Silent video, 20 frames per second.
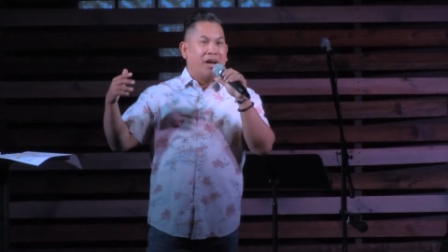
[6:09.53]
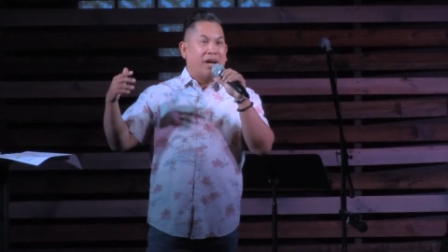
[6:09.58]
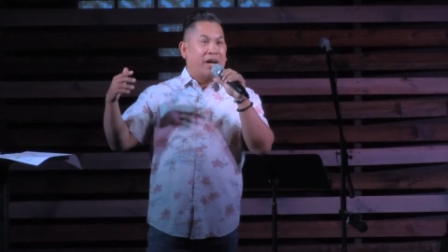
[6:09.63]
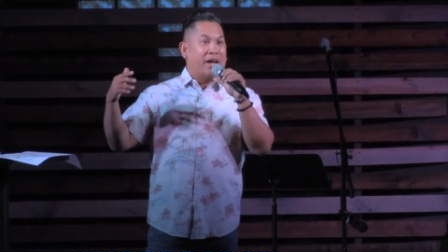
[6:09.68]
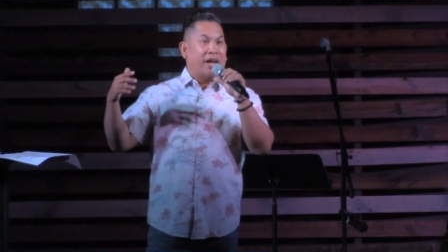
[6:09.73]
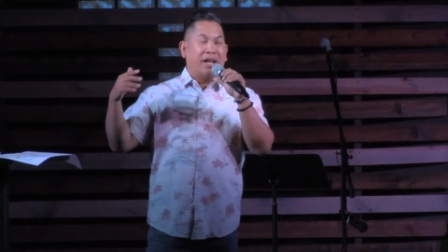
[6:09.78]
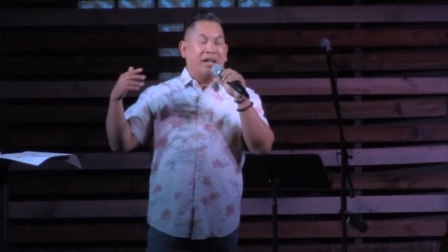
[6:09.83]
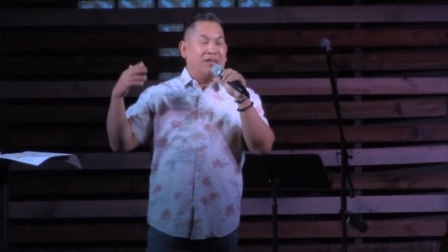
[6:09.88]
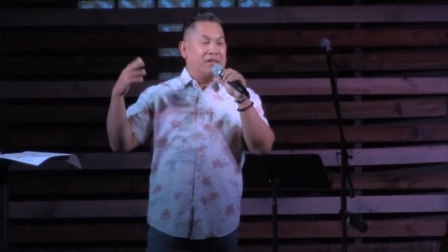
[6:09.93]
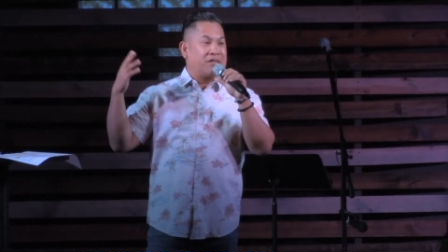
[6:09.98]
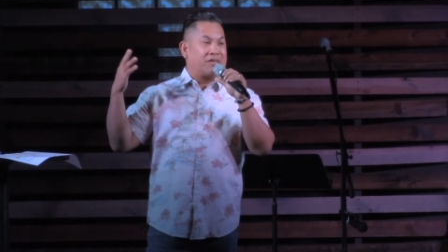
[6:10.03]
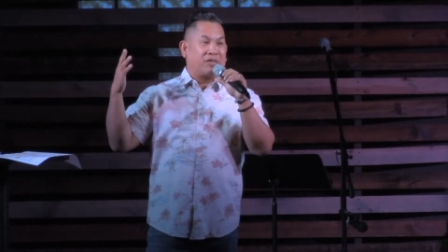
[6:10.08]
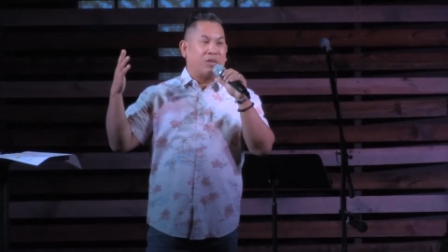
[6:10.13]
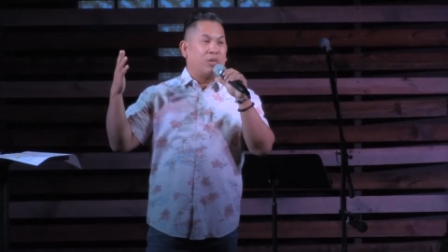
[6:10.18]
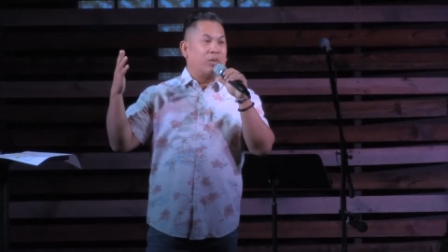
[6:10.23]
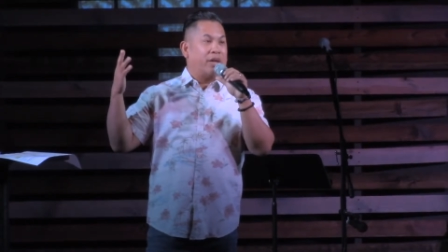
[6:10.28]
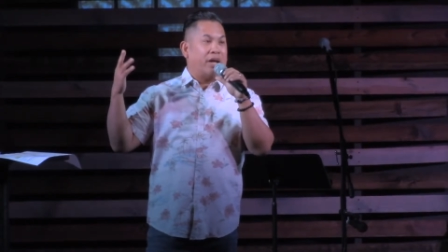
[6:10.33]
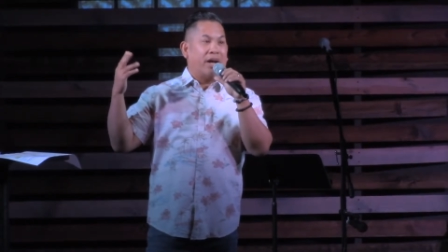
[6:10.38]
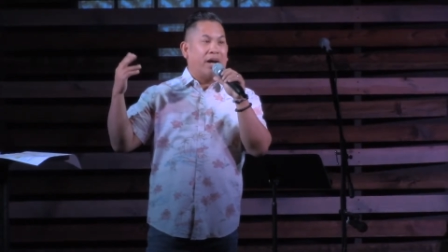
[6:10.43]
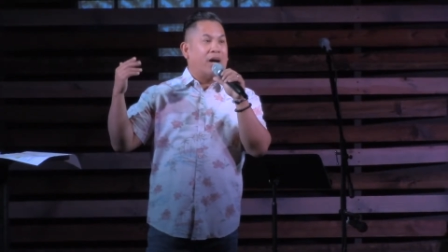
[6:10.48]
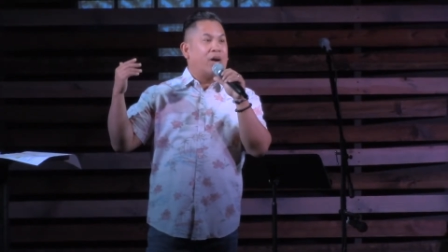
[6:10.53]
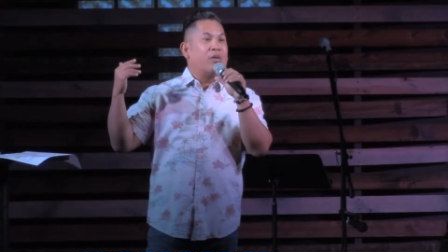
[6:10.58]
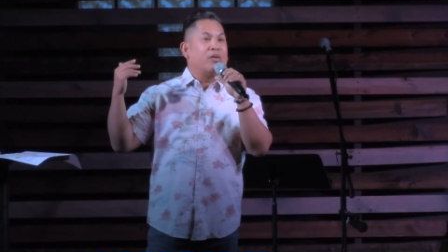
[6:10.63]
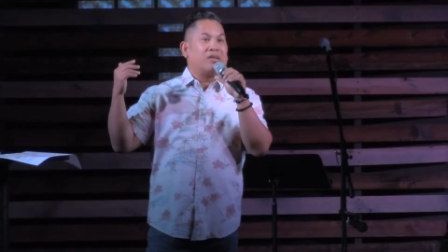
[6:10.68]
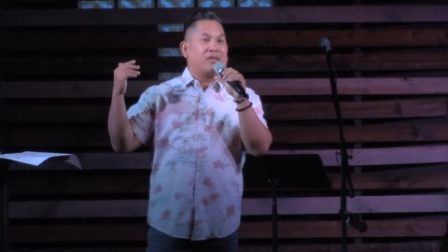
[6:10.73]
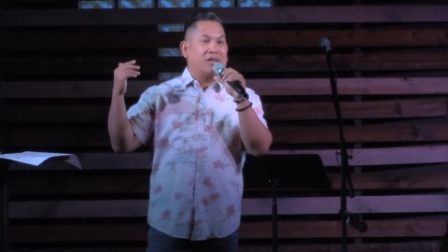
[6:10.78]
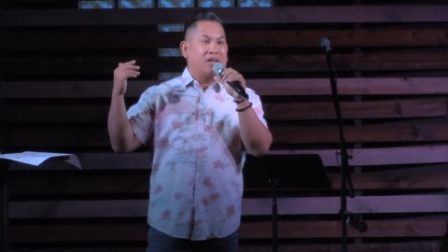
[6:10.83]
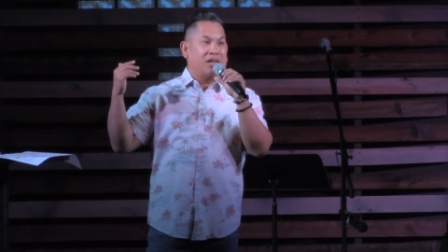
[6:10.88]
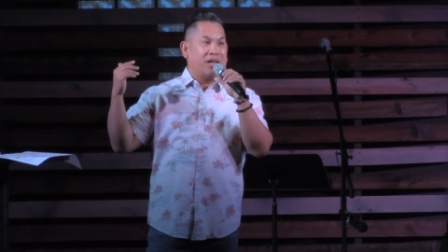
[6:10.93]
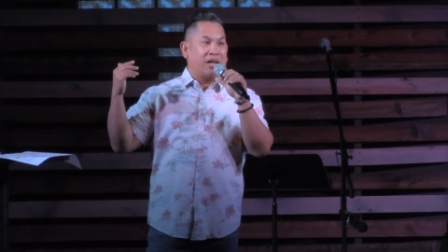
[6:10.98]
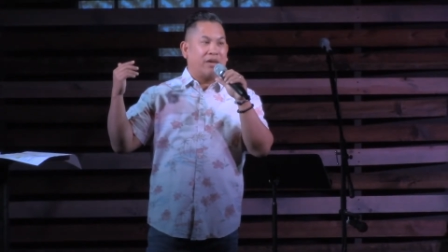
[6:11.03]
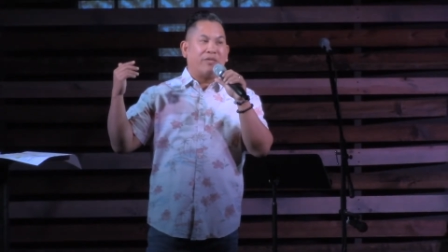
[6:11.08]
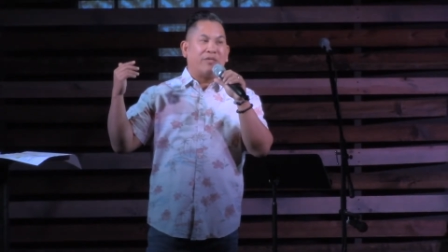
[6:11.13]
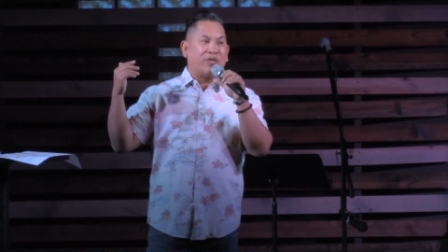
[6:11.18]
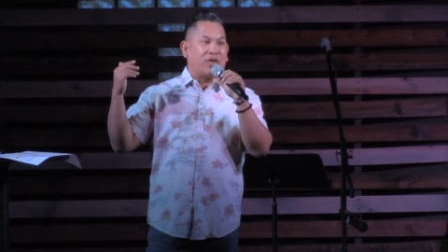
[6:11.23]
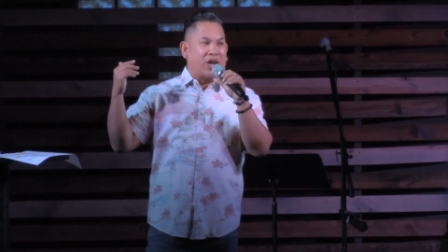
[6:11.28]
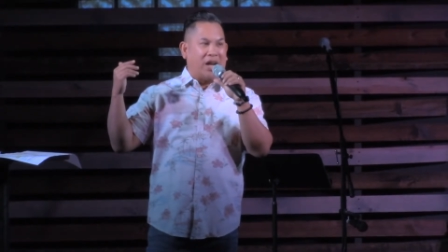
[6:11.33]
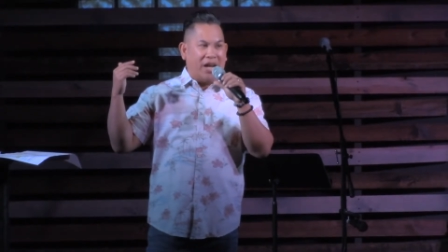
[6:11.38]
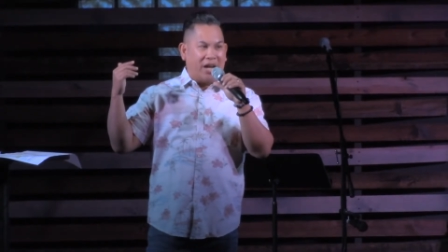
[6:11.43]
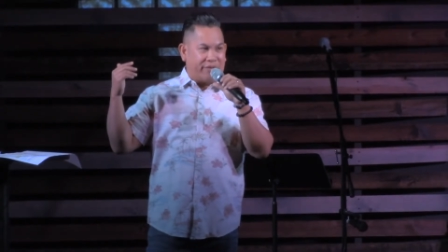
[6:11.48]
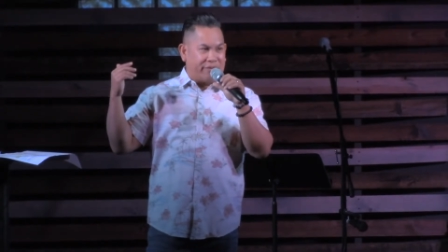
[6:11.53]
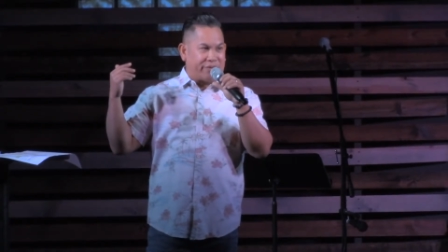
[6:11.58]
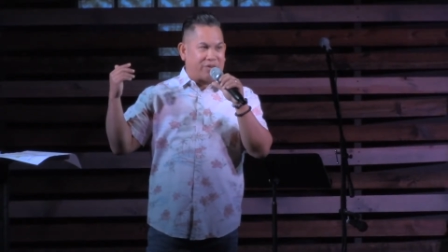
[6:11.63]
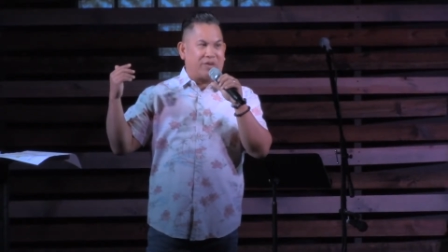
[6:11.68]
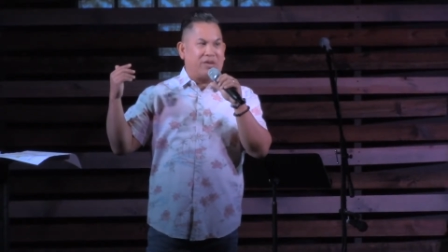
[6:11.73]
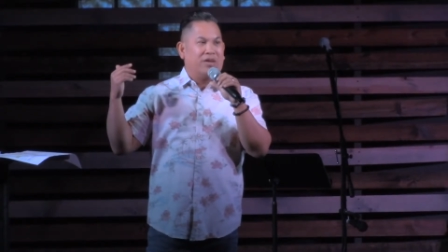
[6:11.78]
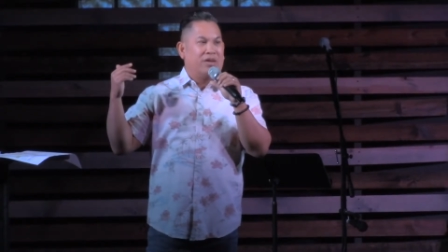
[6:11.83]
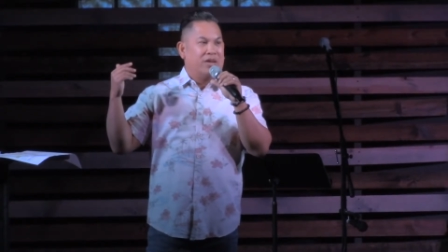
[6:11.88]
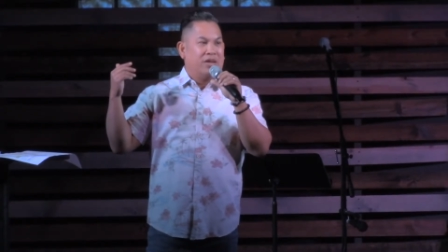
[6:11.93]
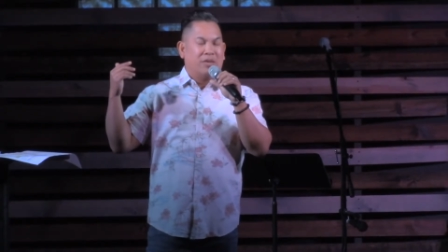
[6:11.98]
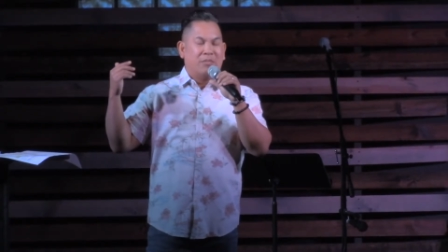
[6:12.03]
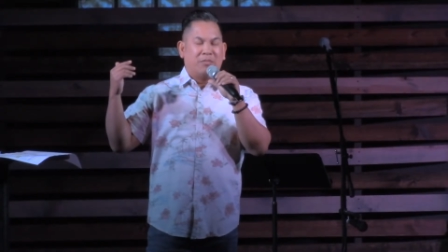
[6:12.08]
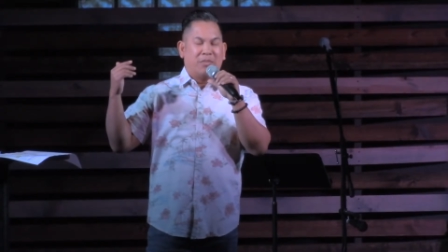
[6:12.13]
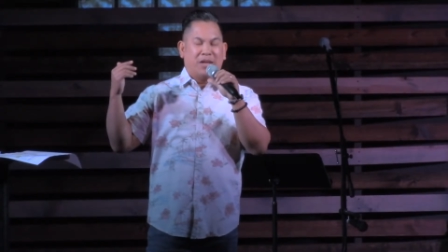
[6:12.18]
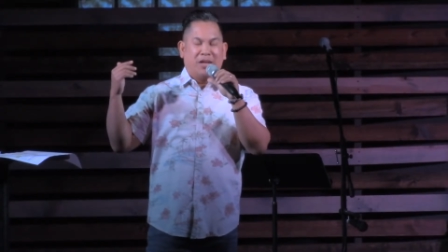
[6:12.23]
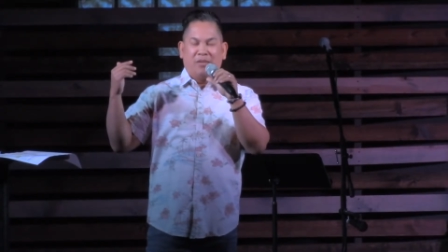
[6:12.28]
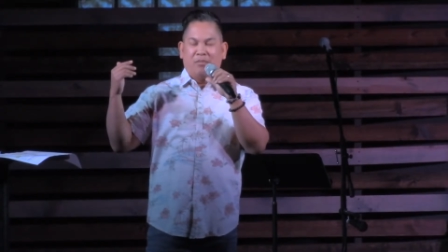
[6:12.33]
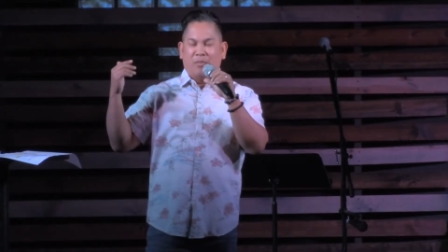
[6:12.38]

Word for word: I hadn't sold a house in like forever my,